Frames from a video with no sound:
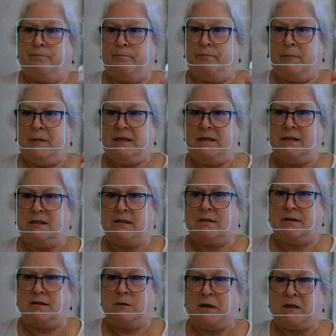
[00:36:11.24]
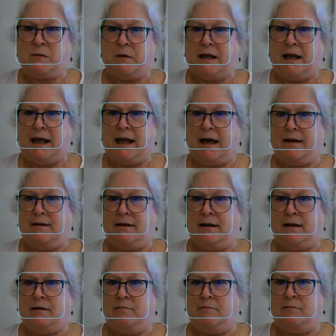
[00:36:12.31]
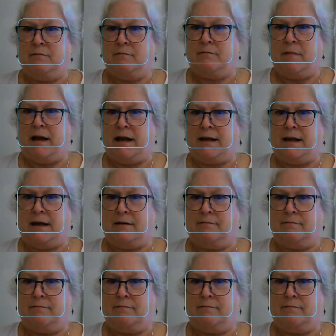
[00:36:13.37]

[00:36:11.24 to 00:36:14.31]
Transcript: This is the specimen I had in my kit.